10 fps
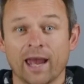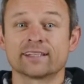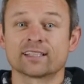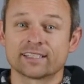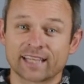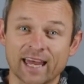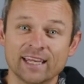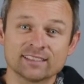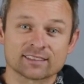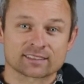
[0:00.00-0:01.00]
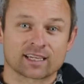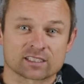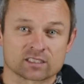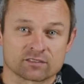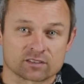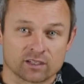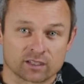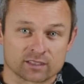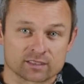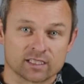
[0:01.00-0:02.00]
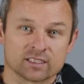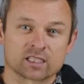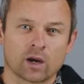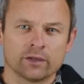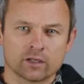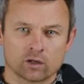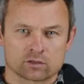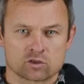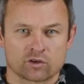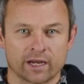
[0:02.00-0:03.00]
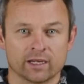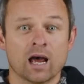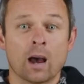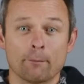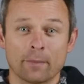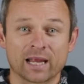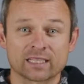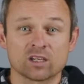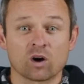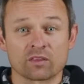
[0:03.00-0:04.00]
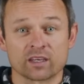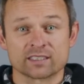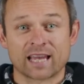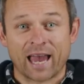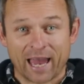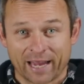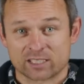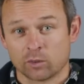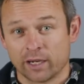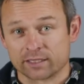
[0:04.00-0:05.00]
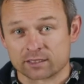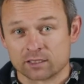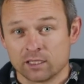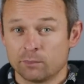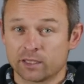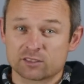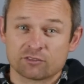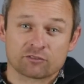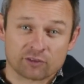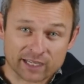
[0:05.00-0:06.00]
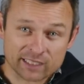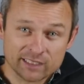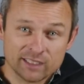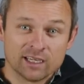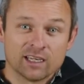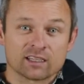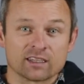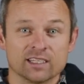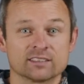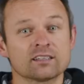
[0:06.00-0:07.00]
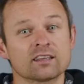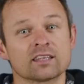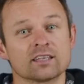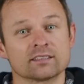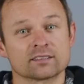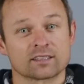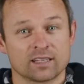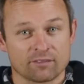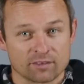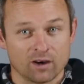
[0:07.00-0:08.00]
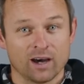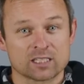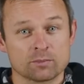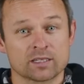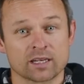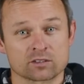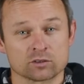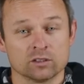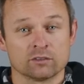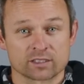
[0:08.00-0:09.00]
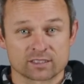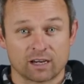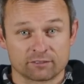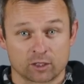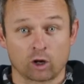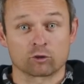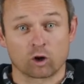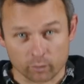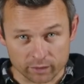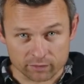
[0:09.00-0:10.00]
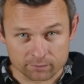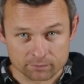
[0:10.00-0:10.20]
And today's discussion of circuits is going to concentrate mainly on these actuators, because frankly, these are the things that have the highest potential for stuff to go wrong with.